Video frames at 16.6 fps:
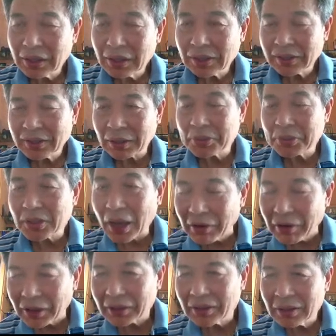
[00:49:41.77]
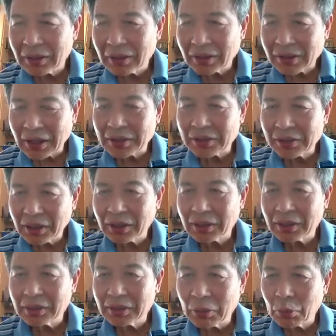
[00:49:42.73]
samsaric in the sense, isn't
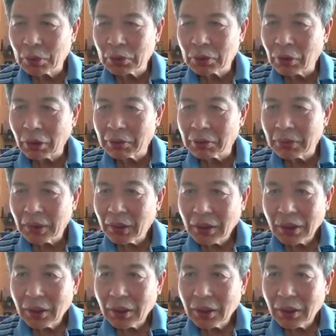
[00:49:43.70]
it? It will not